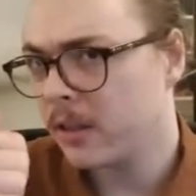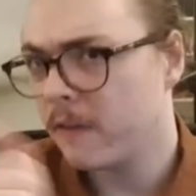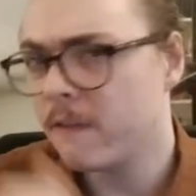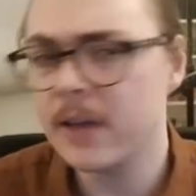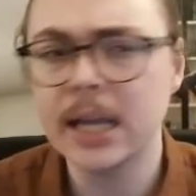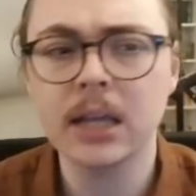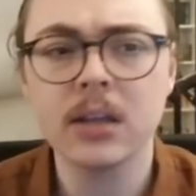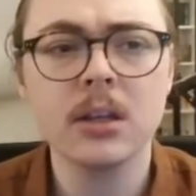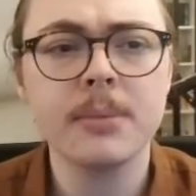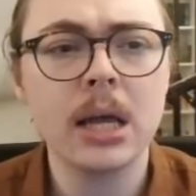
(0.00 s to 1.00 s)
Feeling
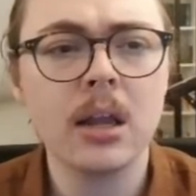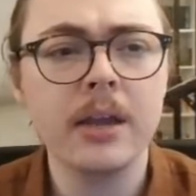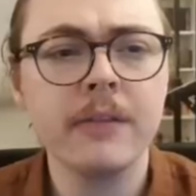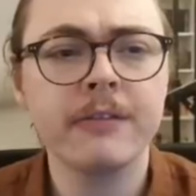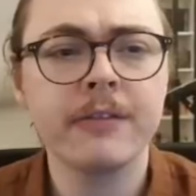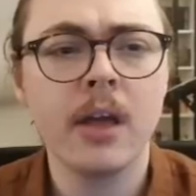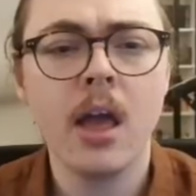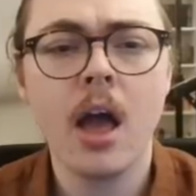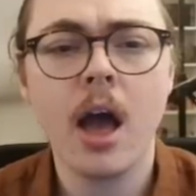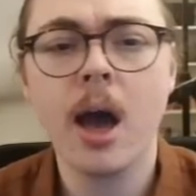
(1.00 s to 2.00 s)
good about life.
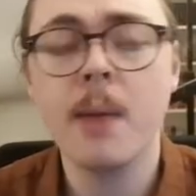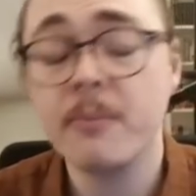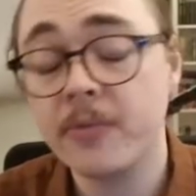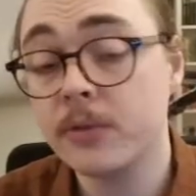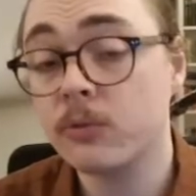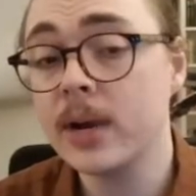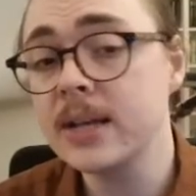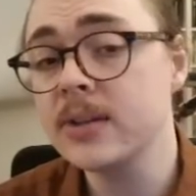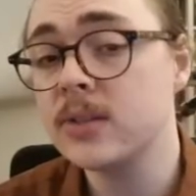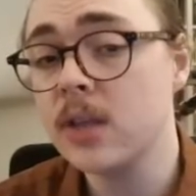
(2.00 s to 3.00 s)
For the
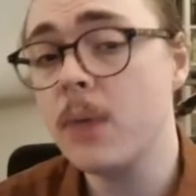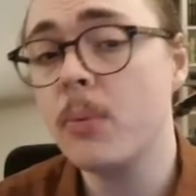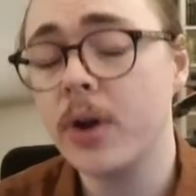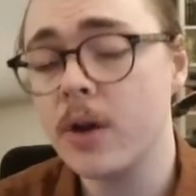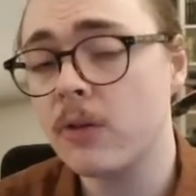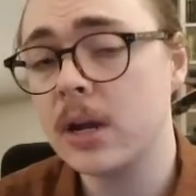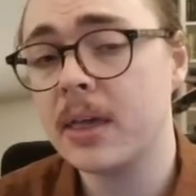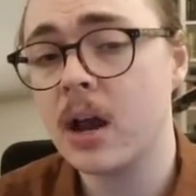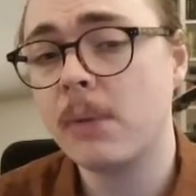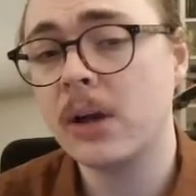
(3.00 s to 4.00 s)
rings, the only mod I really
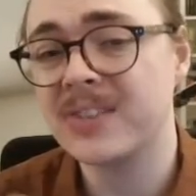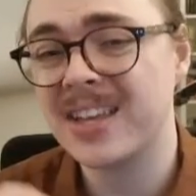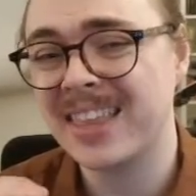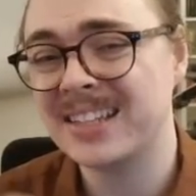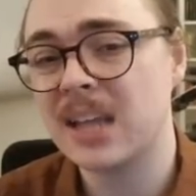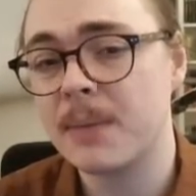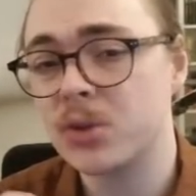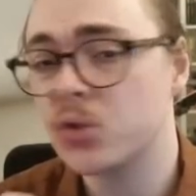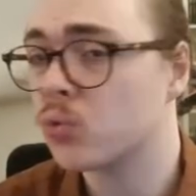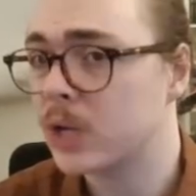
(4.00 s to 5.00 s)
care about is getting that
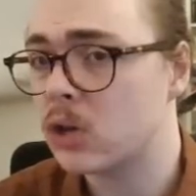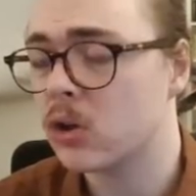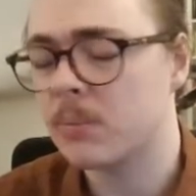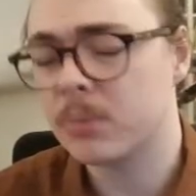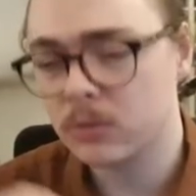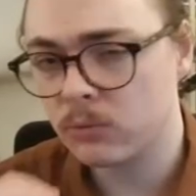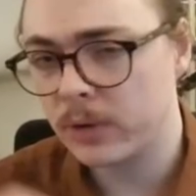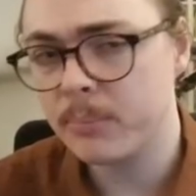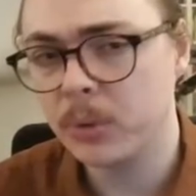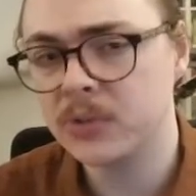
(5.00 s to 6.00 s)
damage recoup.
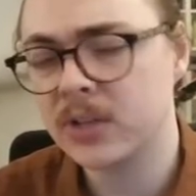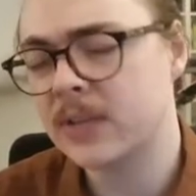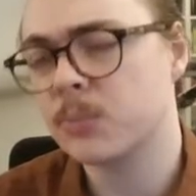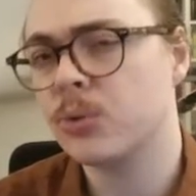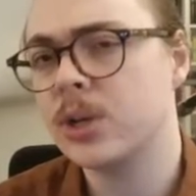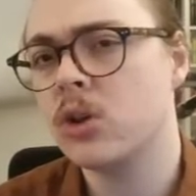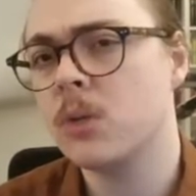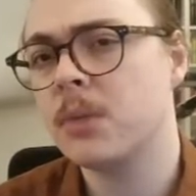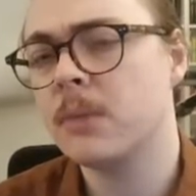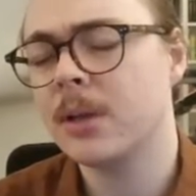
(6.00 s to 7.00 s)
Really important to get some
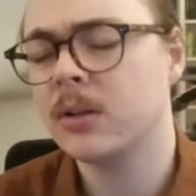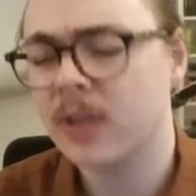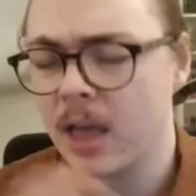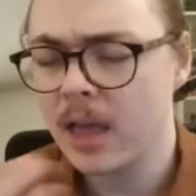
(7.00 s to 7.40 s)
recoup in the build.